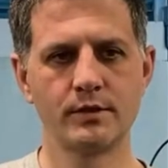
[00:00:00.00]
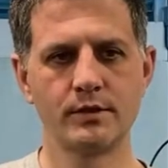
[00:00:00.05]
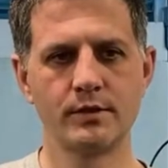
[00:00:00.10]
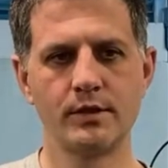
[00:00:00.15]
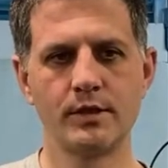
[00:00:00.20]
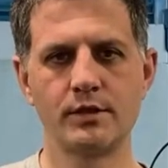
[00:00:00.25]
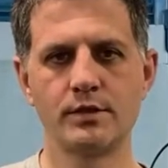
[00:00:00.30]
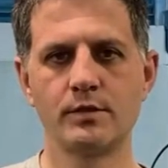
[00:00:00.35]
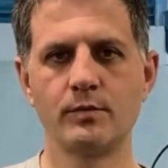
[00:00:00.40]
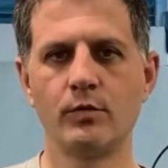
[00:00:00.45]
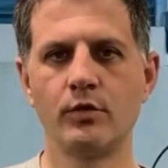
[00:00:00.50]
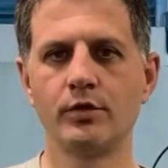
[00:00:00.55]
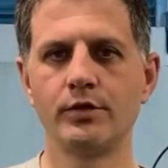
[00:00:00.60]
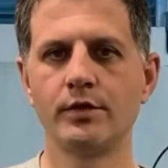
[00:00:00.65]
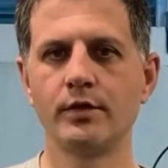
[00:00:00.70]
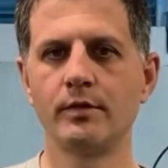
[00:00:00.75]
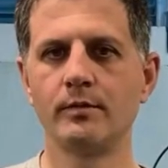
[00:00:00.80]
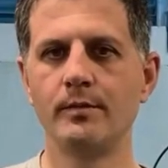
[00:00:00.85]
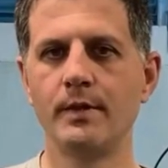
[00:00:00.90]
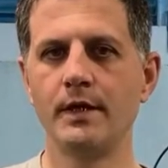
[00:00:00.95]
There's a
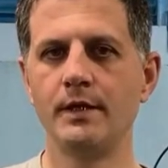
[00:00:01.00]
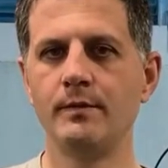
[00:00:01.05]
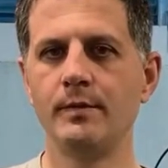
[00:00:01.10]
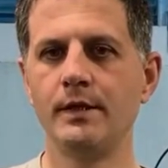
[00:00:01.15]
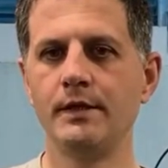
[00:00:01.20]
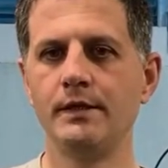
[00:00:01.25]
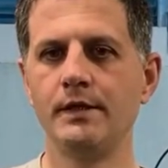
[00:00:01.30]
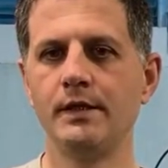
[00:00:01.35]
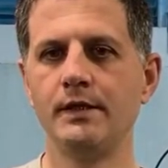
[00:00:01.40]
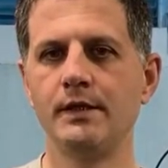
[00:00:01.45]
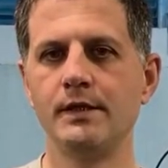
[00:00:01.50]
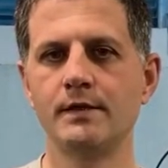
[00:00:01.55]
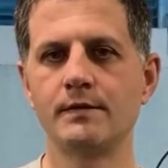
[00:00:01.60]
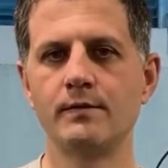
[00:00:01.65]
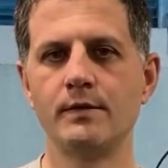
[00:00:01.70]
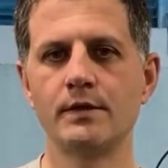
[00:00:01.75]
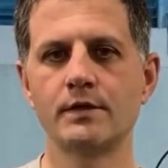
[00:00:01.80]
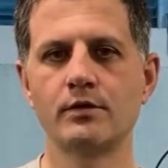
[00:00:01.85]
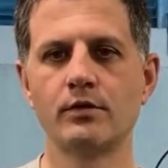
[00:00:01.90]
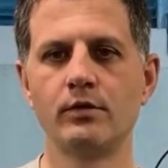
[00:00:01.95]
model made by DT
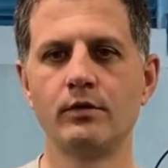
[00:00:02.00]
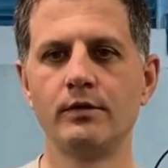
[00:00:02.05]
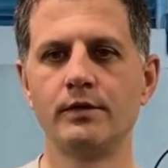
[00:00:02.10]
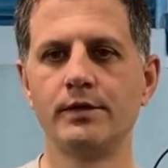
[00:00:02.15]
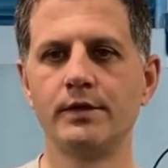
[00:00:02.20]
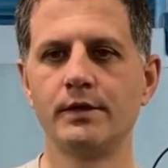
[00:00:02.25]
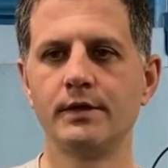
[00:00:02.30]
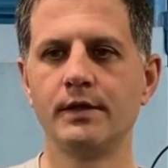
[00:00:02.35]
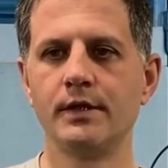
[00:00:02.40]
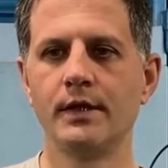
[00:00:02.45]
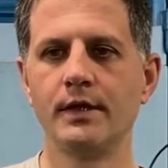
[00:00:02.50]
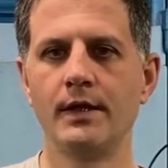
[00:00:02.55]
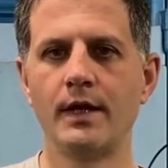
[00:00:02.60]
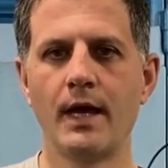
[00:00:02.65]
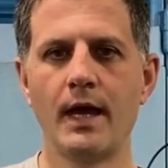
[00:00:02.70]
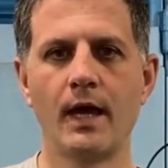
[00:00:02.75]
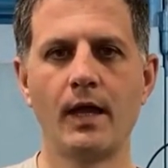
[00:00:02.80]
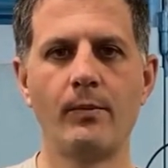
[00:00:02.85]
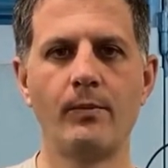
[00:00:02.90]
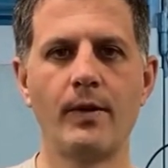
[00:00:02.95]
Swiss called
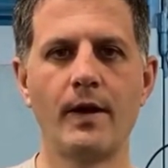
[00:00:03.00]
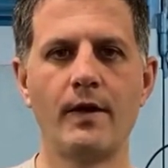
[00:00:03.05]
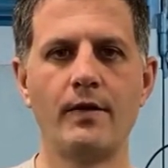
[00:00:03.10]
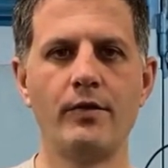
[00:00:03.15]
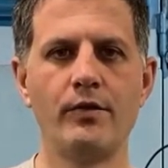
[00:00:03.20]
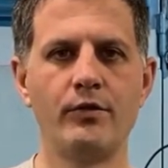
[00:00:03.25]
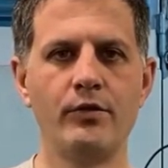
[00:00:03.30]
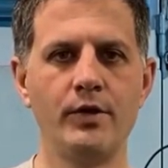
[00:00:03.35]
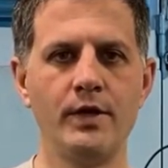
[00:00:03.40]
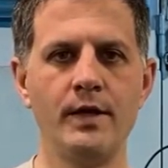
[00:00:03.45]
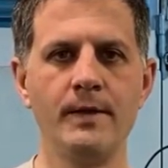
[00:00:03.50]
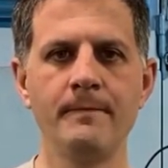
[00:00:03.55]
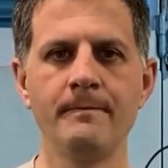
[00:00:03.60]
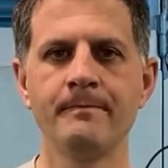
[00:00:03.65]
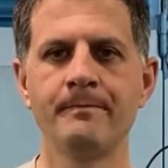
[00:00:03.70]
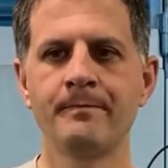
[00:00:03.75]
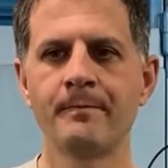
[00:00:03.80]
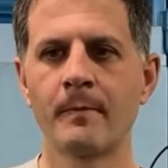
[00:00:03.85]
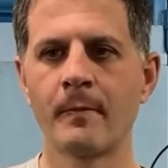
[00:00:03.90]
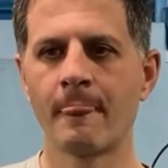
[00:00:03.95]
Alpine 3,
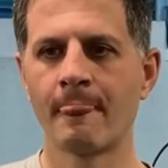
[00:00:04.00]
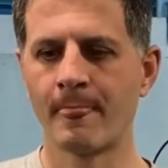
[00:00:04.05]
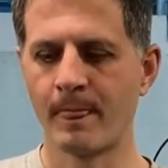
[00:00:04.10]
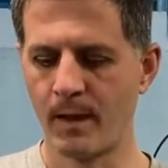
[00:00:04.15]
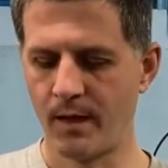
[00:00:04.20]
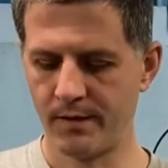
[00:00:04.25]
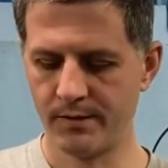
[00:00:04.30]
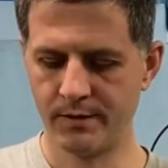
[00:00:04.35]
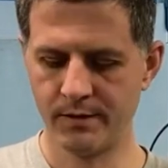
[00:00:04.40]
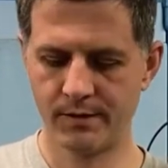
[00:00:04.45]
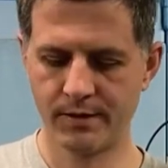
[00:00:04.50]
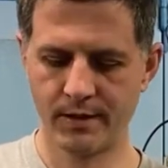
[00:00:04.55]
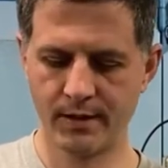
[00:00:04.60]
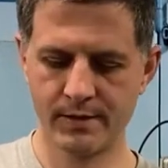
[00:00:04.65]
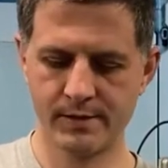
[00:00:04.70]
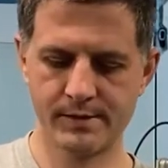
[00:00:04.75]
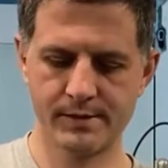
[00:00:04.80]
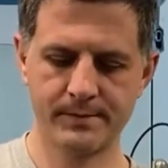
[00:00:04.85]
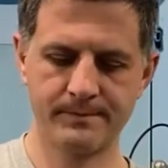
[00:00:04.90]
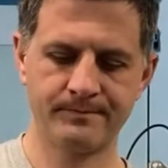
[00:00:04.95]
and it
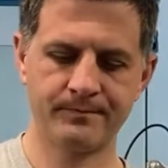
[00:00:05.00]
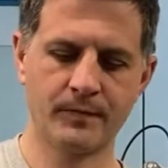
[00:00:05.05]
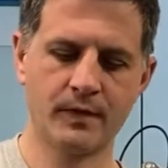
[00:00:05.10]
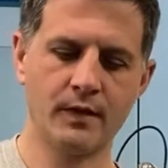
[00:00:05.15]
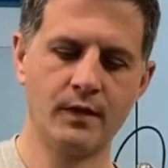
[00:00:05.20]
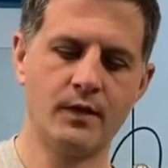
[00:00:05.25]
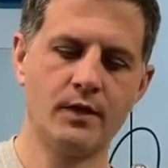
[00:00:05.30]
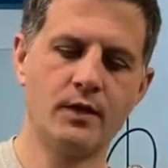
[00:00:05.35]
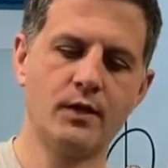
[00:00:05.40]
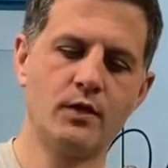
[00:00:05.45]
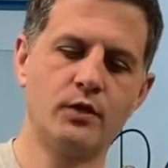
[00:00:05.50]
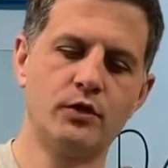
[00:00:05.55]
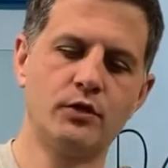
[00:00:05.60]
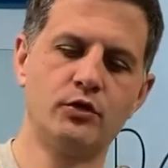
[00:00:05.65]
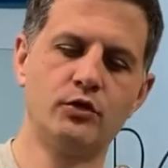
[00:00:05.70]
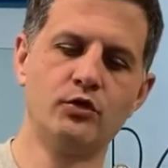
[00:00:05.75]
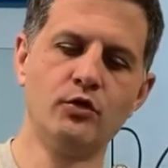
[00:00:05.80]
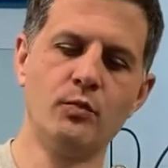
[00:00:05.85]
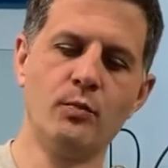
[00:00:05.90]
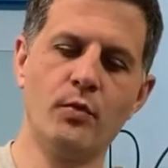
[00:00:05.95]
has
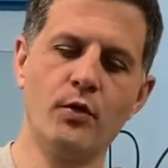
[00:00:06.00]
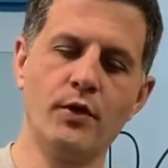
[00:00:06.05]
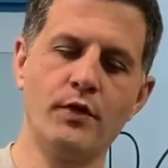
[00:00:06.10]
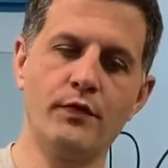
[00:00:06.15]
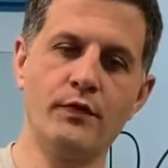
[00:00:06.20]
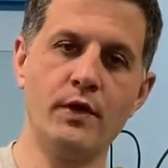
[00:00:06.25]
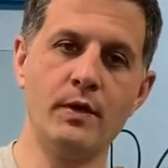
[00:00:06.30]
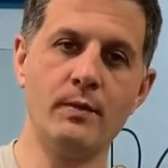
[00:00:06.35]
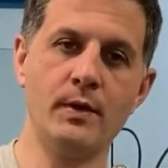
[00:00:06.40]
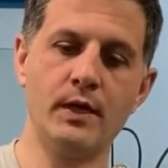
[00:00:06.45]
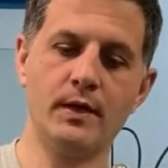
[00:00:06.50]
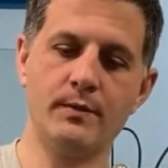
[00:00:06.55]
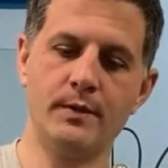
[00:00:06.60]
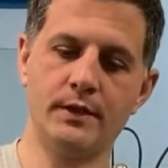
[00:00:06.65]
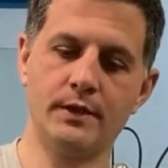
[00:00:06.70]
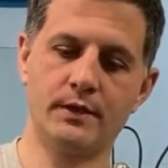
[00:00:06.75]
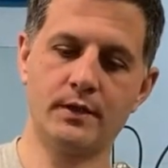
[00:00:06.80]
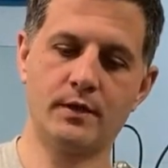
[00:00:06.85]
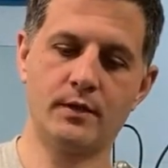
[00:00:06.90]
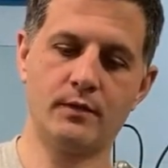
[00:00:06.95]
2.3
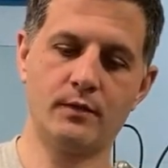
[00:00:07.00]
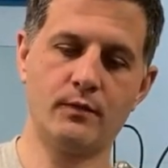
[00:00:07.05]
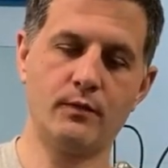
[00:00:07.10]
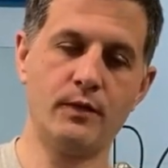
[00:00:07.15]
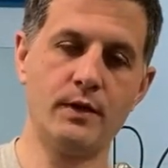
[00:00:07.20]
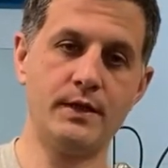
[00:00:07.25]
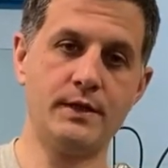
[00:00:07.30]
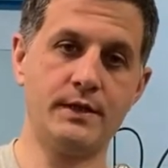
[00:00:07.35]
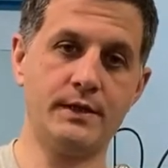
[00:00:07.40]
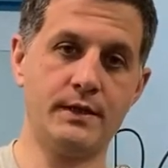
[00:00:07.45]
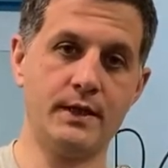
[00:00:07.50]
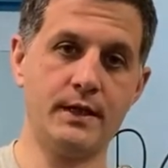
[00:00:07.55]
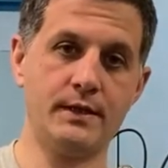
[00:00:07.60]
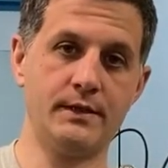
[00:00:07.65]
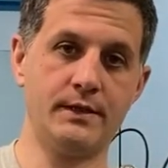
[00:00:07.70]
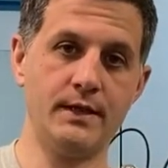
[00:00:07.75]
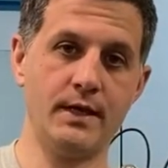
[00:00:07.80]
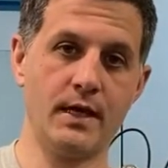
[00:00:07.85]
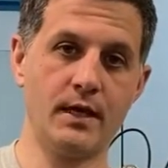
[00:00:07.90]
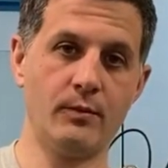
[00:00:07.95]
millimeter width at
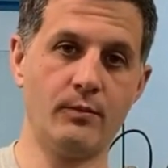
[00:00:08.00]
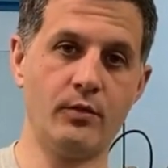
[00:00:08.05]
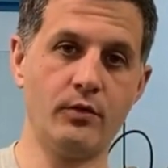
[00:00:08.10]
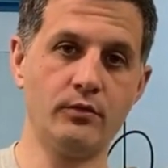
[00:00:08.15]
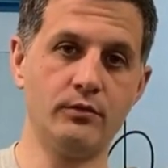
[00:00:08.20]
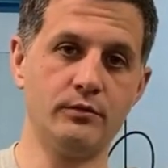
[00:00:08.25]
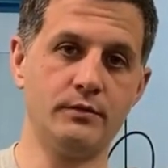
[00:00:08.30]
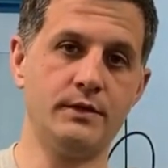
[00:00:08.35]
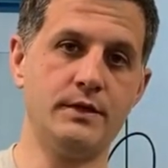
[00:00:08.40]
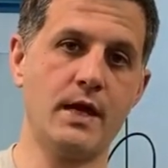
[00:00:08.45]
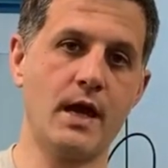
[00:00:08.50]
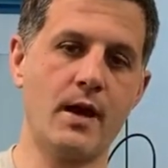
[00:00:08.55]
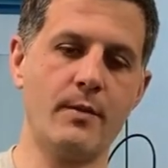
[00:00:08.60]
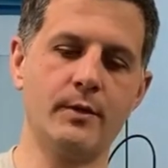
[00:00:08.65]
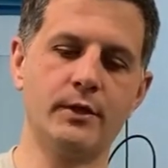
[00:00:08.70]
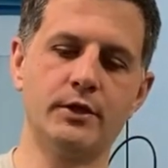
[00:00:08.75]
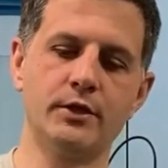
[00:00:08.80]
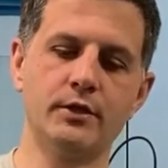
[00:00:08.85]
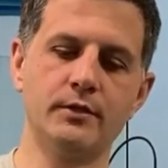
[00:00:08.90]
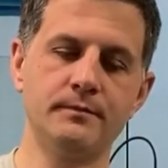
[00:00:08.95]
the elbow
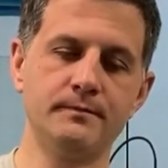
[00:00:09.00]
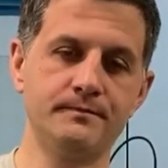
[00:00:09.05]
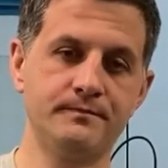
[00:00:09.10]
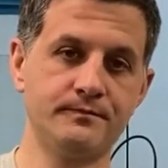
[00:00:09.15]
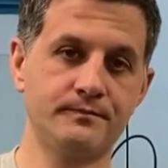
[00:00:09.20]
diameter,